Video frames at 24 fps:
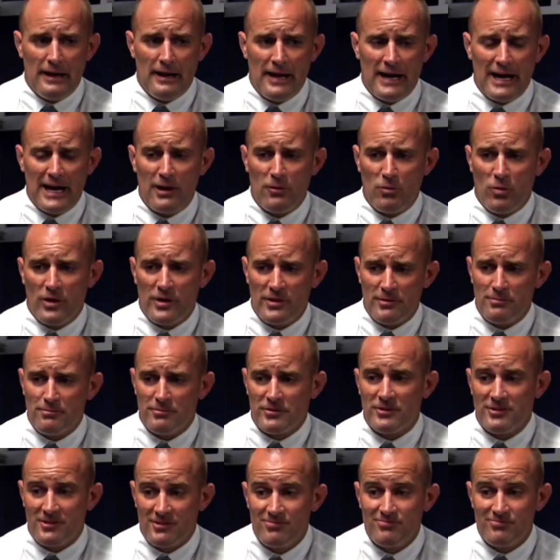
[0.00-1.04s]
I want
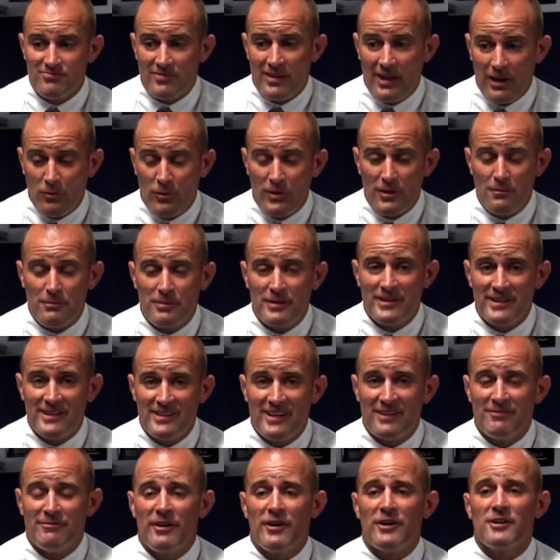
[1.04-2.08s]
to be
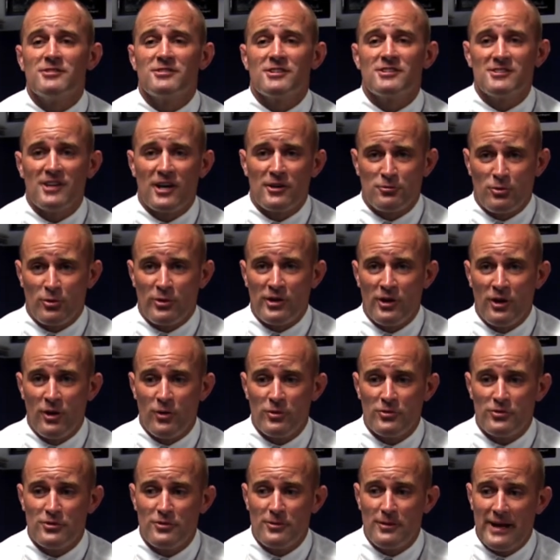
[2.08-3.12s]
a very successful coach,
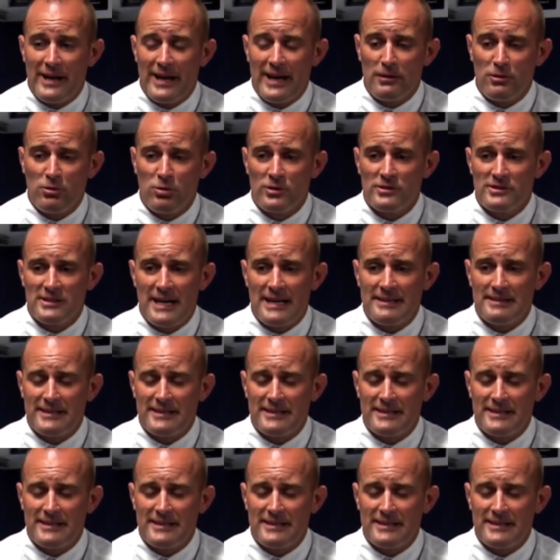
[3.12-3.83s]
and I looked at